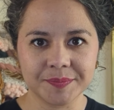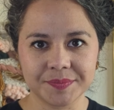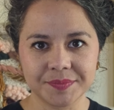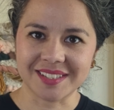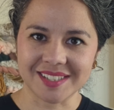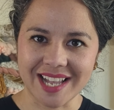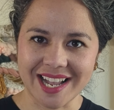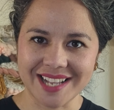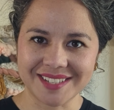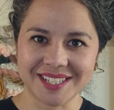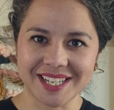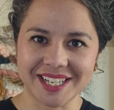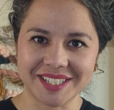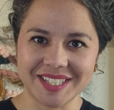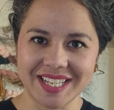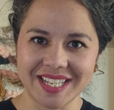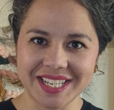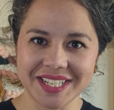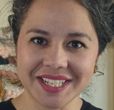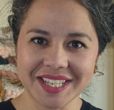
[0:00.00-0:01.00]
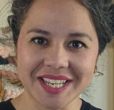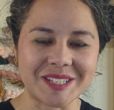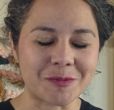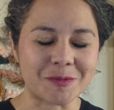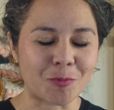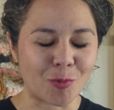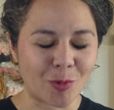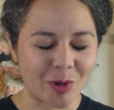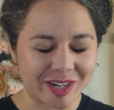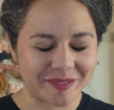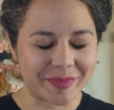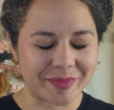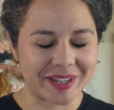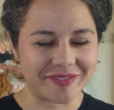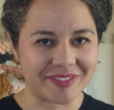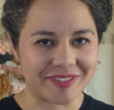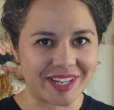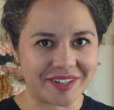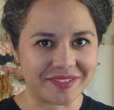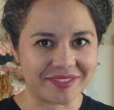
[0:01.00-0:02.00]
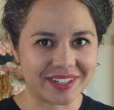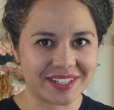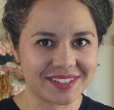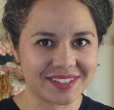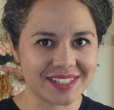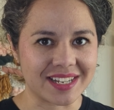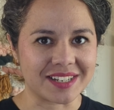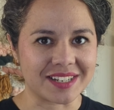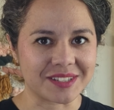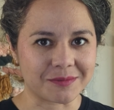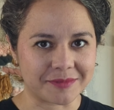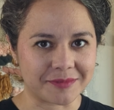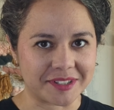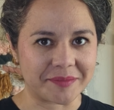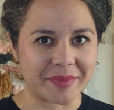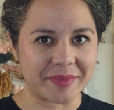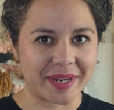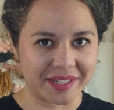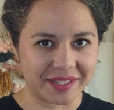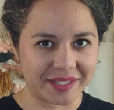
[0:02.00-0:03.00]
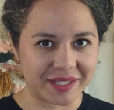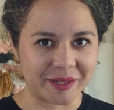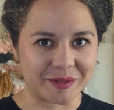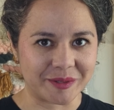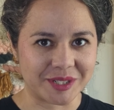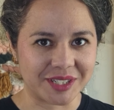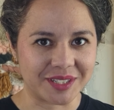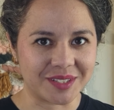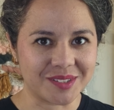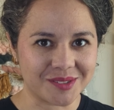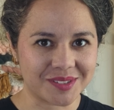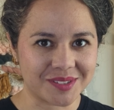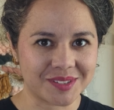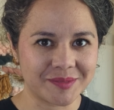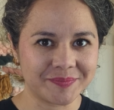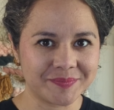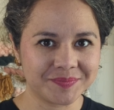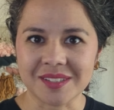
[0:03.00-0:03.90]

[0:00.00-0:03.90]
This last technique is one of my favorites, and it's one of my go-tos.